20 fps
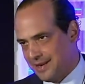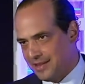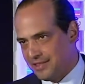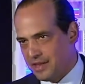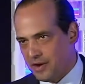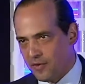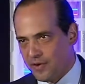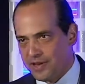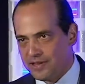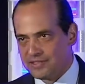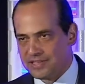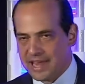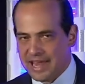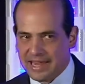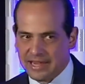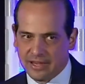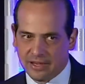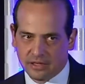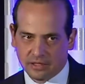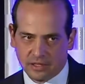There is
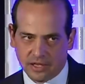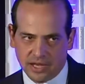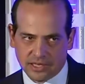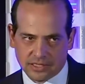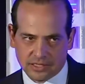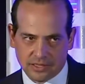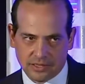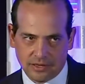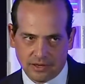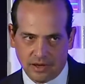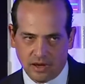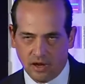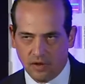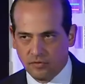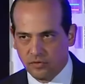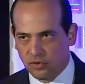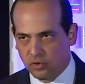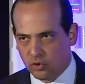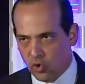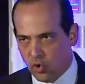a glut
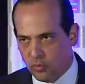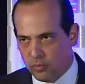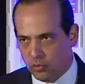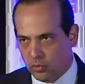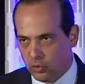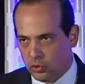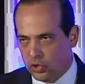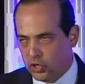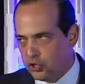of global